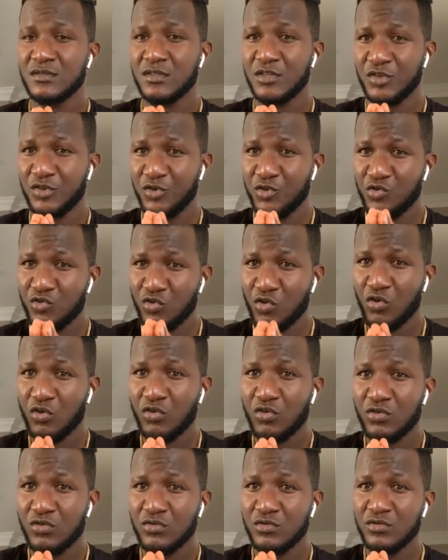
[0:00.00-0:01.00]
You
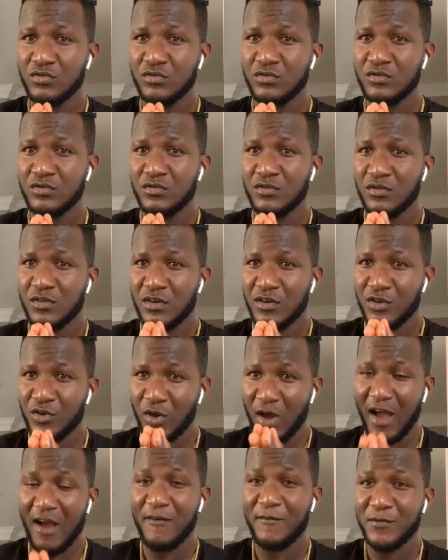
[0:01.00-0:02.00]
know, you
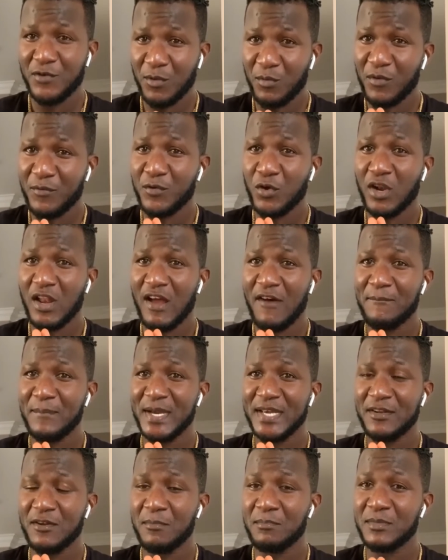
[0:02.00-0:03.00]
have, some of y'all have my
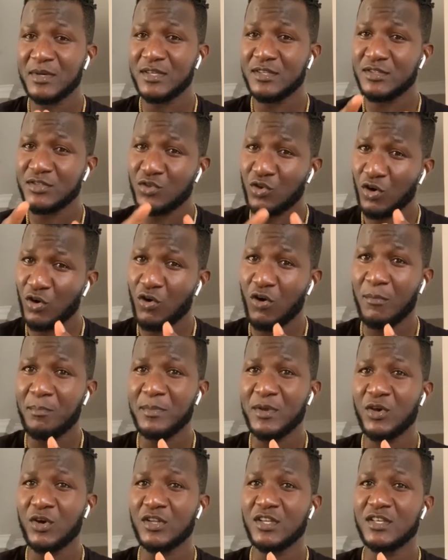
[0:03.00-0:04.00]
numbers, y'all got me
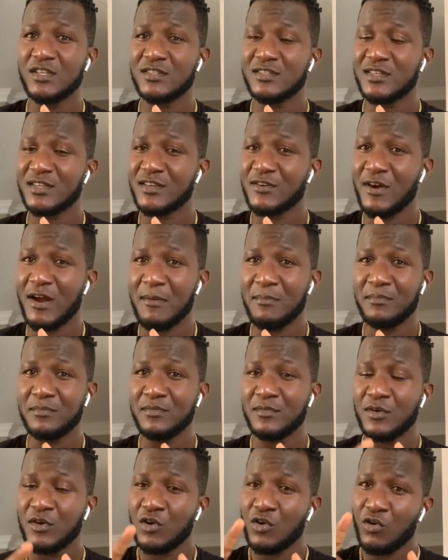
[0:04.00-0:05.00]
on Instagram,
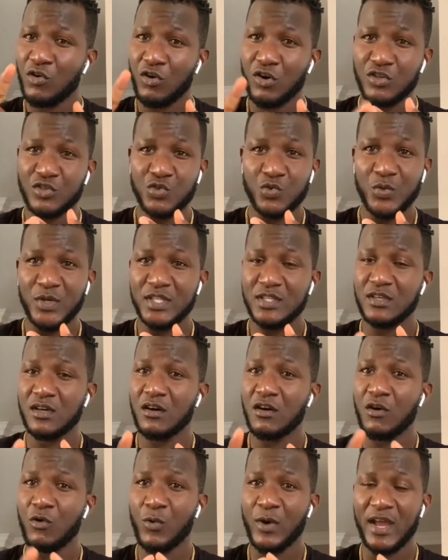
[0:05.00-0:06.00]
on Twitter
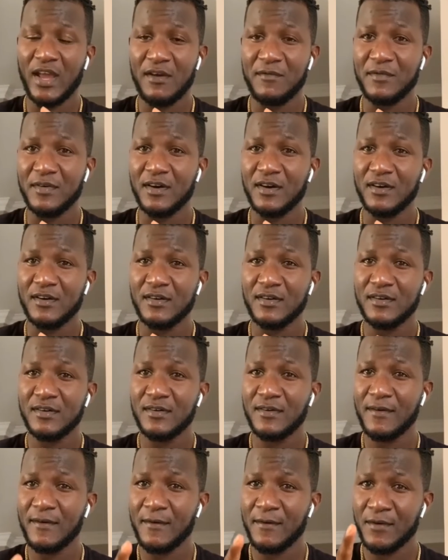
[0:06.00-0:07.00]
or wherever.
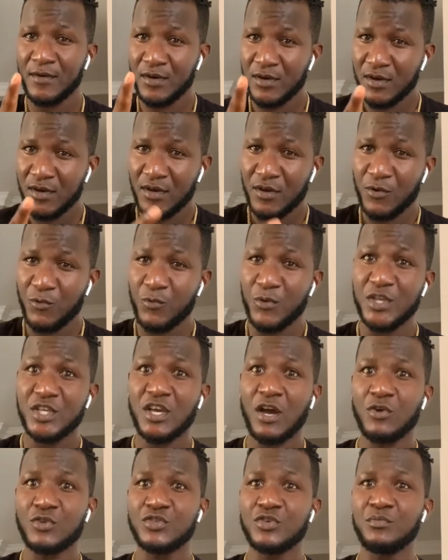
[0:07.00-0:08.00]
Reach
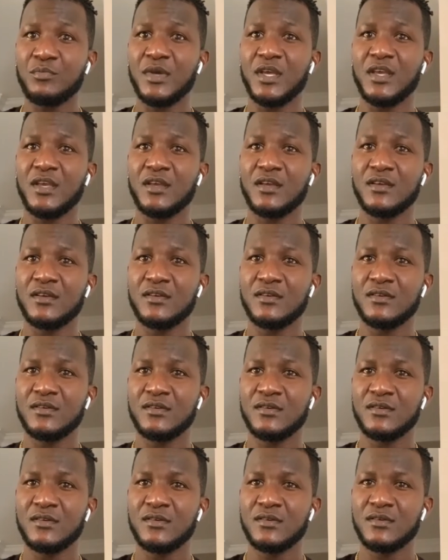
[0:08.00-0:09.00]
out to me.
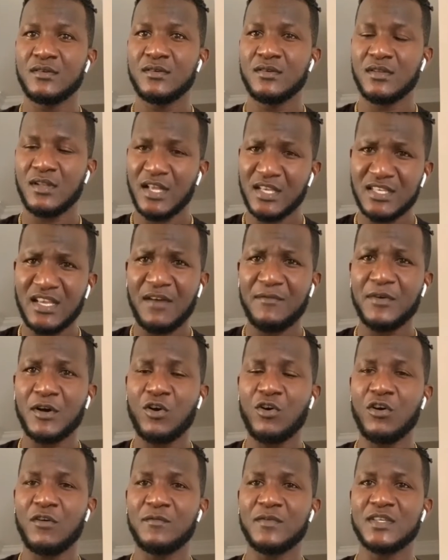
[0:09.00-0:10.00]
Let's have a
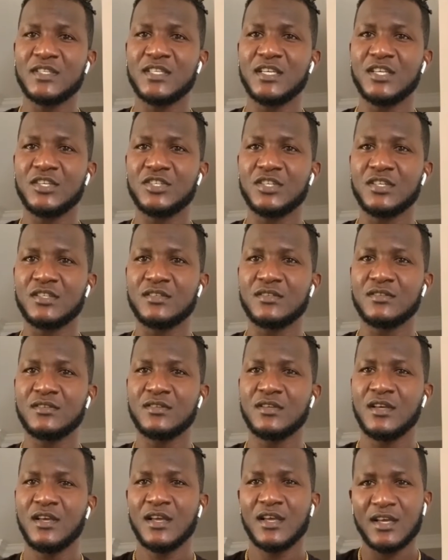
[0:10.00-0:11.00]
conversation.
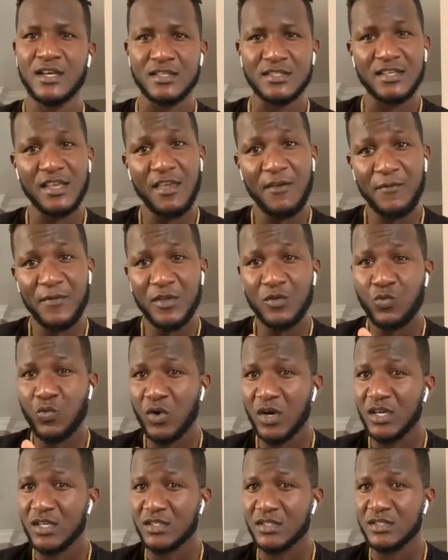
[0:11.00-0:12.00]
Because if it
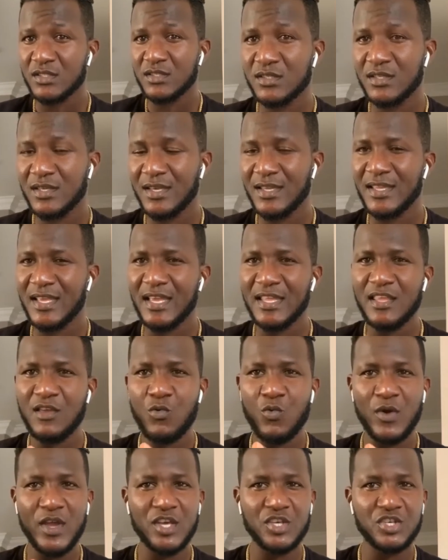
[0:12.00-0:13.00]
was in any
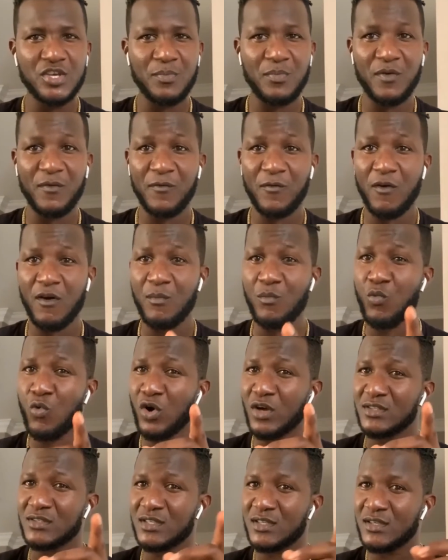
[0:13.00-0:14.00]
way, shape or form
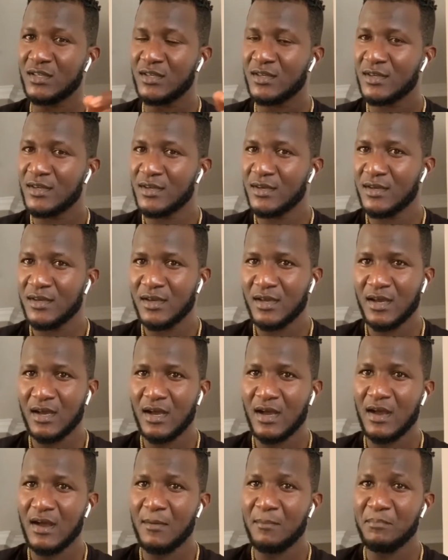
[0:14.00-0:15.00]
what
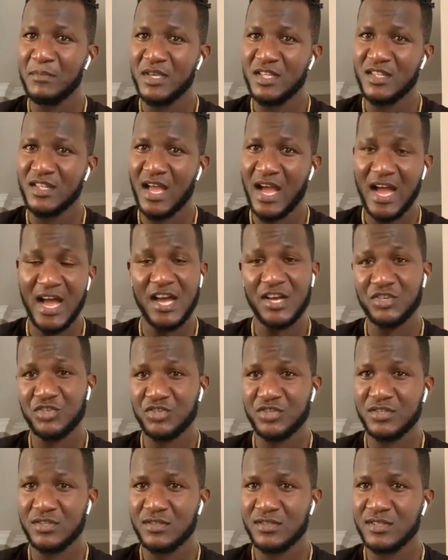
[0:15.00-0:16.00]
Minaj
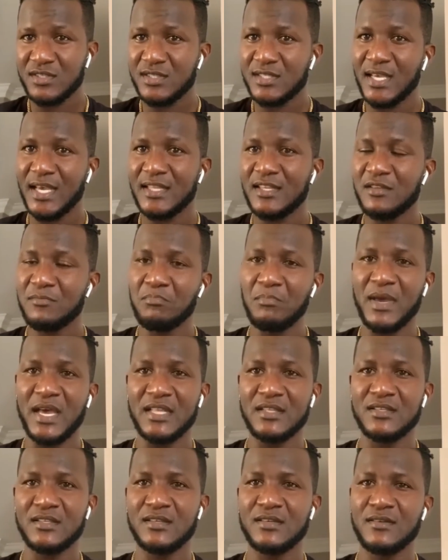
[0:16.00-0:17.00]
said it
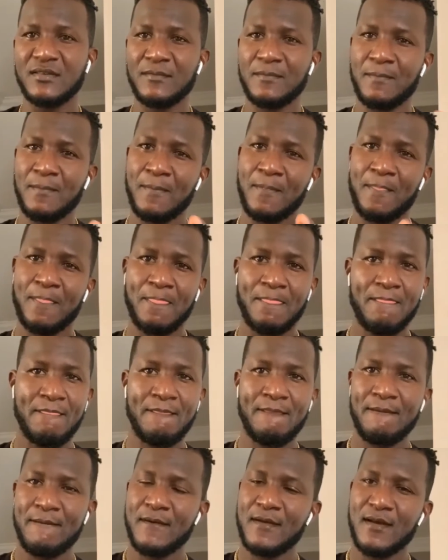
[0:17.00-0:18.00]
meant,
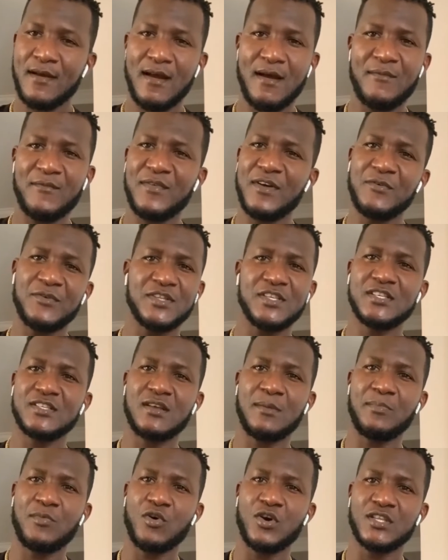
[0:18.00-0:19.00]
I'm very
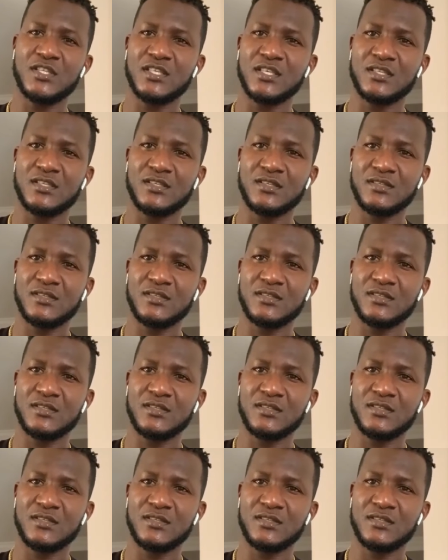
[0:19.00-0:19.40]
disappointed.